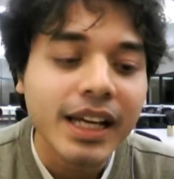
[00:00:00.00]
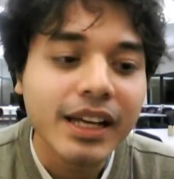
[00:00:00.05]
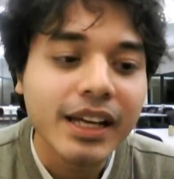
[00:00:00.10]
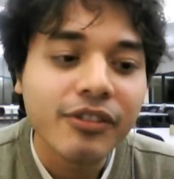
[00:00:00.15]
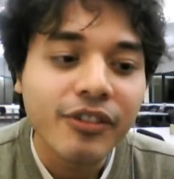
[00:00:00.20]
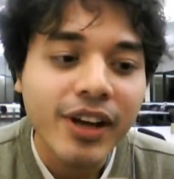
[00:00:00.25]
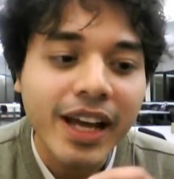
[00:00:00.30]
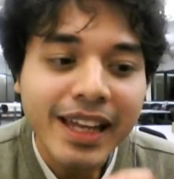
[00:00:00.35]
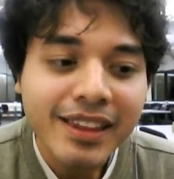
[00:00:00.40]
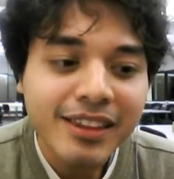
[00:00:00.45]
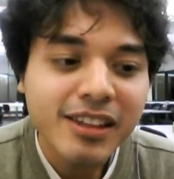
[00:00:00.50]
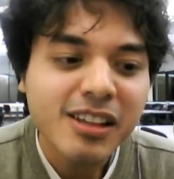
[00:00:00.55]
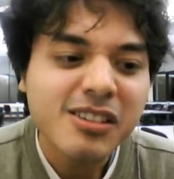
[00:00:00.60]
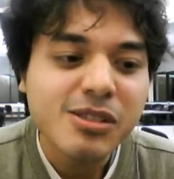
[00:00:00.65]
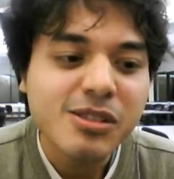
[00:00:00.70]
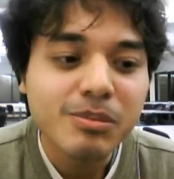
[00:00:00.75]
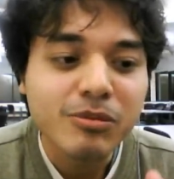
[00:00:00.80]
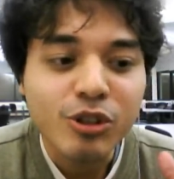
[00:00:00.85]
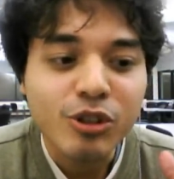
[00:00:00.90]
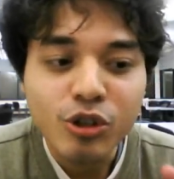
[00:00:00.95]
If
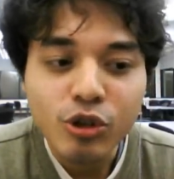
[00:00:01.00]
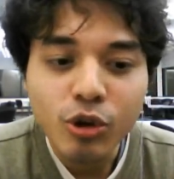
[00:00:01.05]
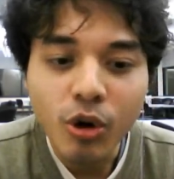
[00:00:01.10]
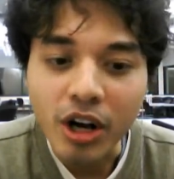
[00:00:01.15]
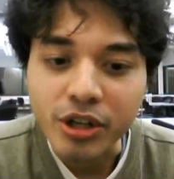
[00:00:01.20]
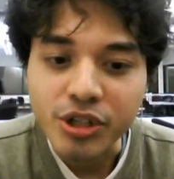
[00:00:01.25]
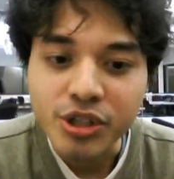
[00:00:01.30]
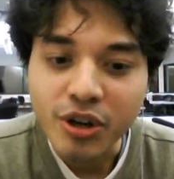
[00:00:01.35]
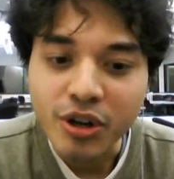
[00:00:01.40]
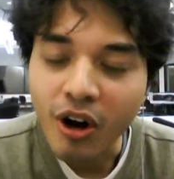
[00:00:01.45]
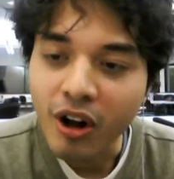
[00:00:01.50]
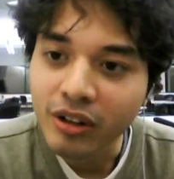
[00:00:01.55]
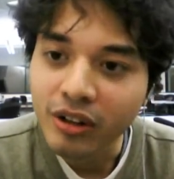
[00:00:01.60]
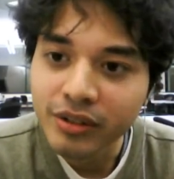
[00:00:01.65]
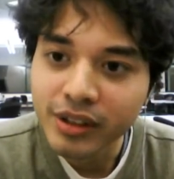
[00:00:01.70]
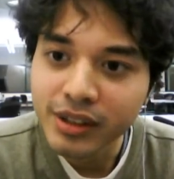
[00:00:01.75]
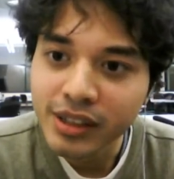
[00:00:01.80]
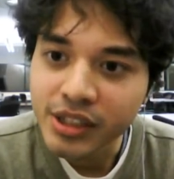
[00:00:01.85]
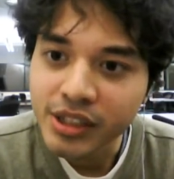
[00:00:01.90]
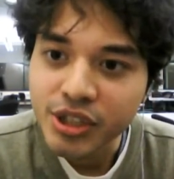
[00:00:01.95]
atheism crushed all
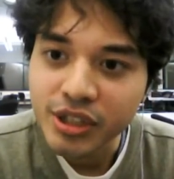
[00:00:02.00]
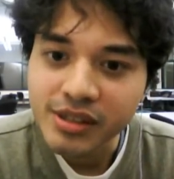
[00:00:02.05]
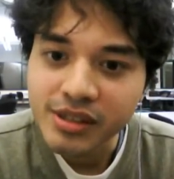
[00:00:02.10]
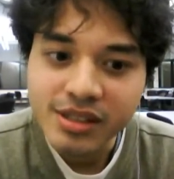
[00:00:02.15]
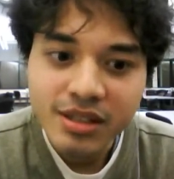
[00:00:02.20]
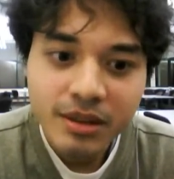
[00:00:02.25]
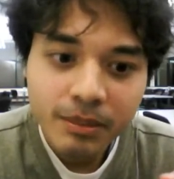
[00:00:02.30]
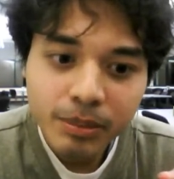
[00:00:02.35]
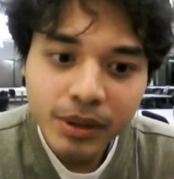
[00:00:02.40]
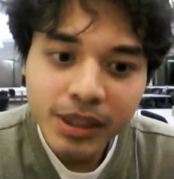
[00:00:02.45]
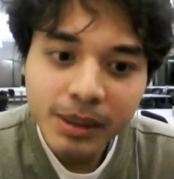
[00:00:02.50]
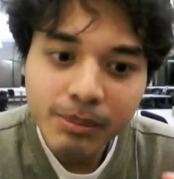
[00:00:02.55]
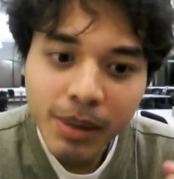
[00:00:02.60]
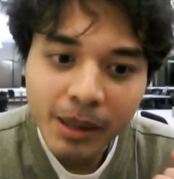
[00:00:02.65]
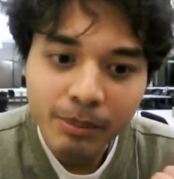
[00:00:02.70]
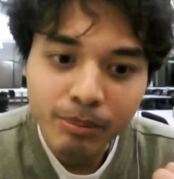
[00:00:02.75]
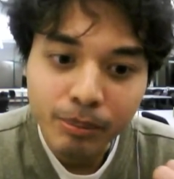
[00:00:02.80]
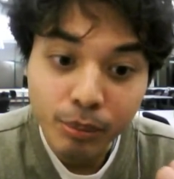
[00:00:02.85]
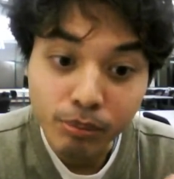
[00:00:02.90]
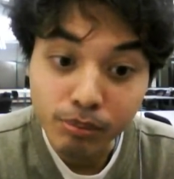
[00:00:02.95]
religions simply
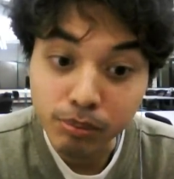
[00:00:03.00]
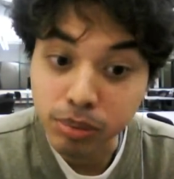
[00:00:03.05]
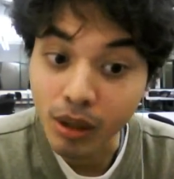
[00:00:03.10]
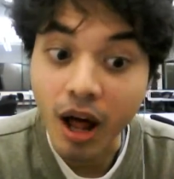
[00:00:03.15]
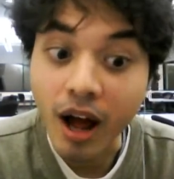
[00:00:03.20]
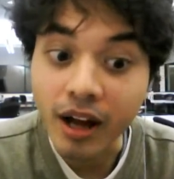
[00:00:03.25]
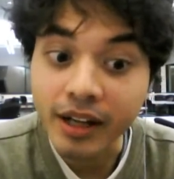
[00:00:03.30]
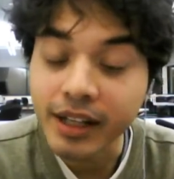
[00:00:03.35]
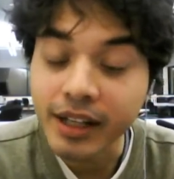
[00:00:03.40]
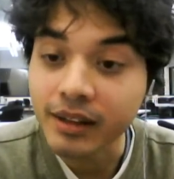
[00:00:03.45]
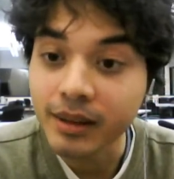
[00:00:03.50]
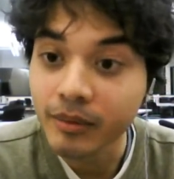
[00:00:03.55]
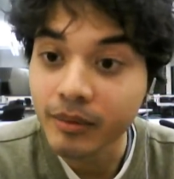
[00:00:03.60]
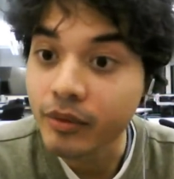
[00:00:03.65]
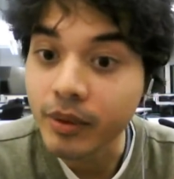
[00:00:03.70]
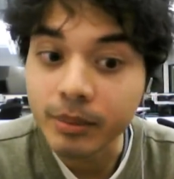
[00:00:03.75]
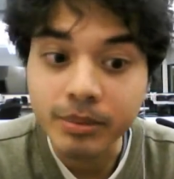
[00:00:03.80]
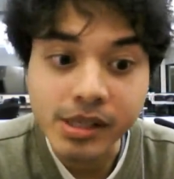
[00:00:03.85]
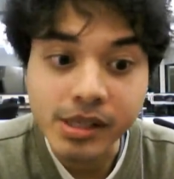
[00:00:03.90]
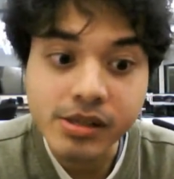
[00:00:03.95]
by blocking them
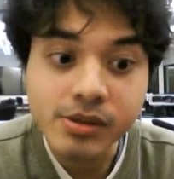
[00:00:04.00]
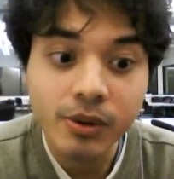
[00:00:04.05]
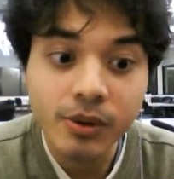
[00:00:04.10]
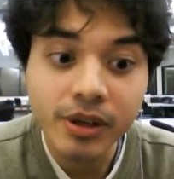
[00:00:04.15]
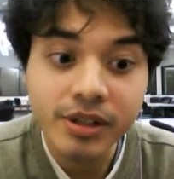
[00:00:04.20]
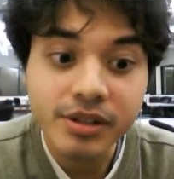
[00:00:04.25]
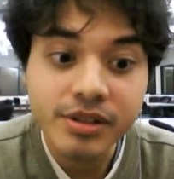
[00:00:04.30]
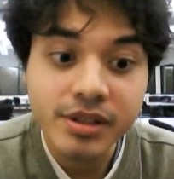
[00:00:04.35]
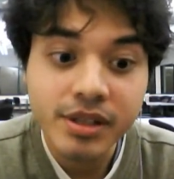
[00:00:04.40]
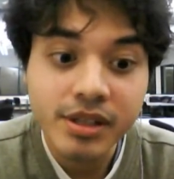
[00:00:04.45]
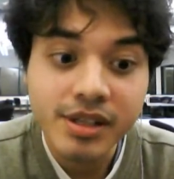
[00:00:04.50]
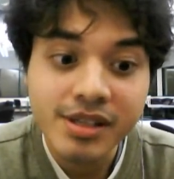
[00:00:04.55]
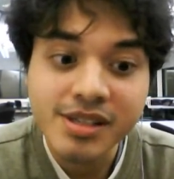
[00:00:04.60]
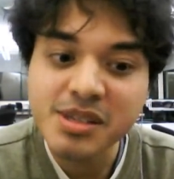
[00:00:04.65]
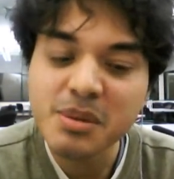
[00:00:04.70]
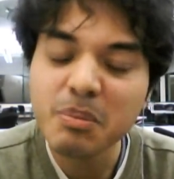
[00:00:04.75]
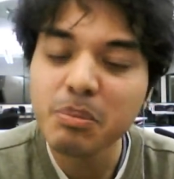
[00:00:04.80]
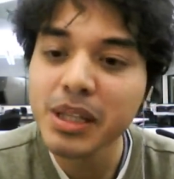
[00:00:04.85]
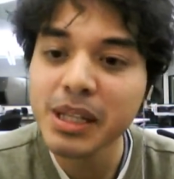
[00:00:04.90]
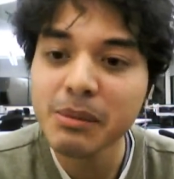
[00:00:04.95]
from discourse,
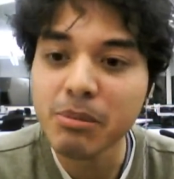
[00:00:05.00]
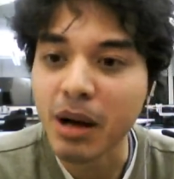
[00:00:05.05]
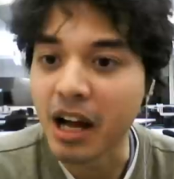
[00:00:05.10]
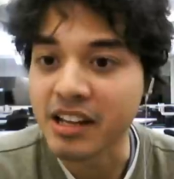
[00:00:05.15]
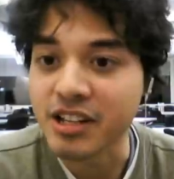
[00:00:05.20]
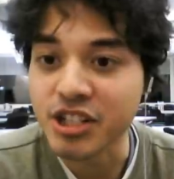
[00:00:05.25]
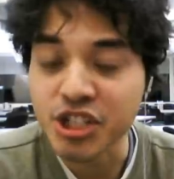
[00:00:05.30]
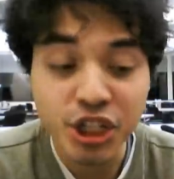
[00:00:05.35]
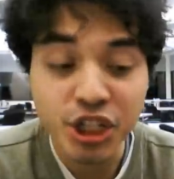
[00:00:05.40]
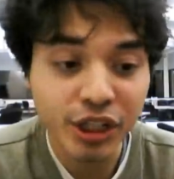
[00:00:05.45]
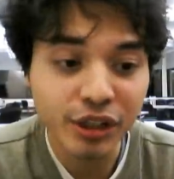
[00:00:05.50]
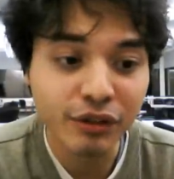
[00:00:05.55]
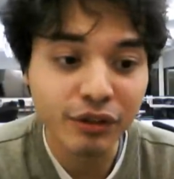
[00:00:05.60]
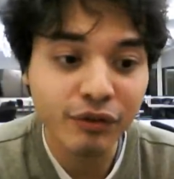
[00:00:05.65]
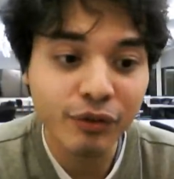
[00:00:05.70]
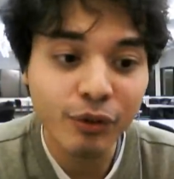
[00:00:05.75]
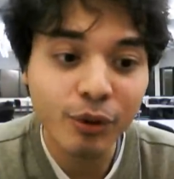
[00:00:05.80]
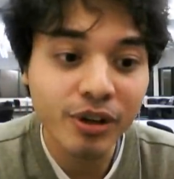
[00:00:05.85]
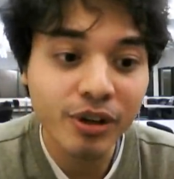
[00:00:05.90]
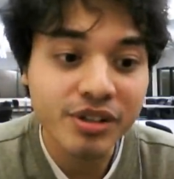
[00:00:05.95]
simply by sheer
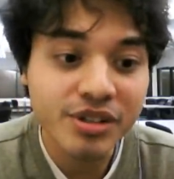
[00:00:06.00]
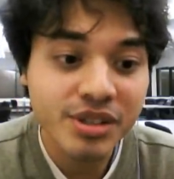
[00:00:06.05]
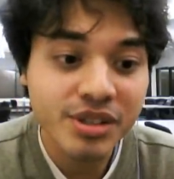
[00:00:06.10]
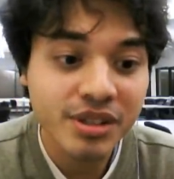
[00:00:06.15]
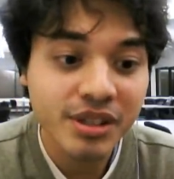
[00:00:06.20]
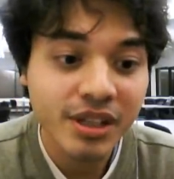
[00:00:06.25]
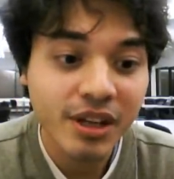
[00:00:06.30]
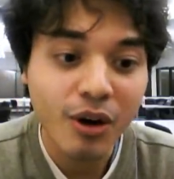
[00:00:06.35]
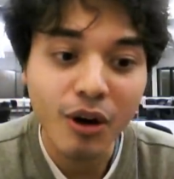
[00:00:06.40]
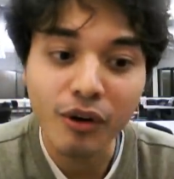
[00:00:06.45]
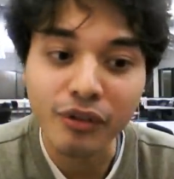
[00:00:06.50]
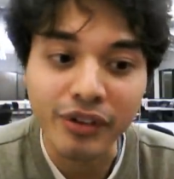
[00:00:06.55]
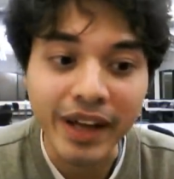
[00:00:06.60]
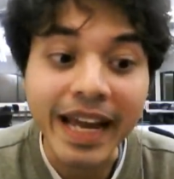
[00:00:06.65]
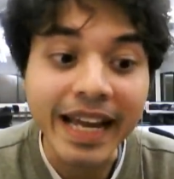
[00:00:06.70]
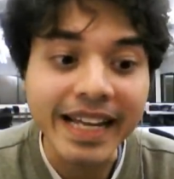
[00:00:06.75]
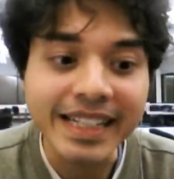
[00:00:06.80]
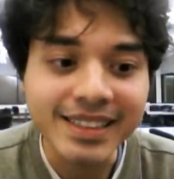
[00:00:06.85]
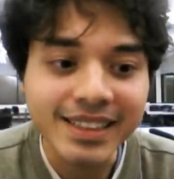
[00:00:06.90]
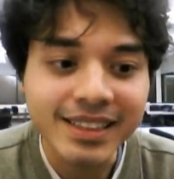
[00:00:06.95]
force of
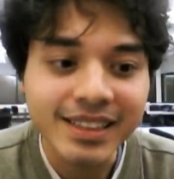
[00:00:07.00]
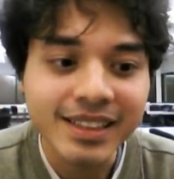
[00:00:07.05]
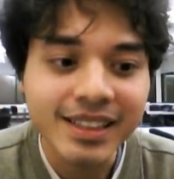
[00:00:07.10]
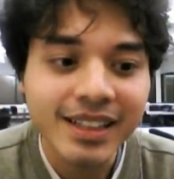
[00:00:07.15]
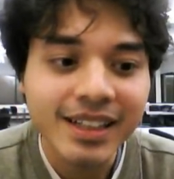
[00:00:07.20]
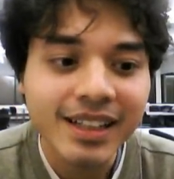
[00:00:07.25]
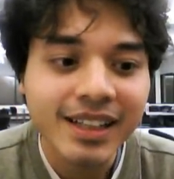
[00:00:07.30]
hate,